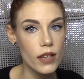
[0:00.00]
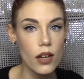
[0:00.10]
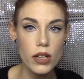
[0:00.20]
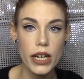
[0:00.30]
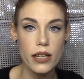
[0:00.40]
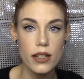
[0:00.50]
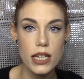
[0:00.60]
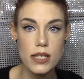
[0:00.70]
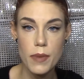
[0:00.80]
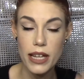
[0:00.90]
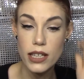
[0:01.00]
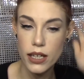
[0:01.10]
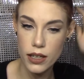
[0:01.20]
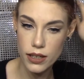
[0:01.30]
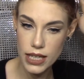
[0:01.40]
Okay, and that's about
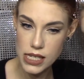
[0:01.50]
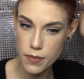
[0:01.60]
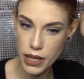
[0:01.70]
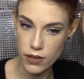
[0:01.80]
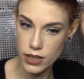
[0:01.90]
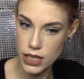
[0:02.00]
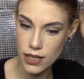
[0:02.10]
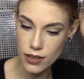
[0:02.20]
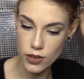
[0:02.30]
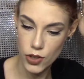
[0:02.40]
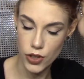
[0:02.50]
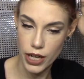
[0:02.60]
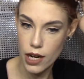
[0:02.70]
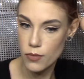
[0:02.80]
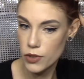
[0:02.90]
the look
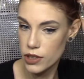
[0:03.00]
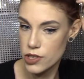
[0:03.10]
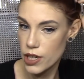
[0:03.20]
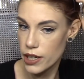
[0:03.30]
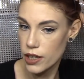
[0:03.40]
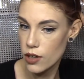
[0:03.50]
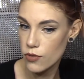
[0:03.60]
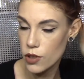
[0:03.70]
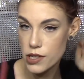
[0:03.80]
I'm really trying to go for.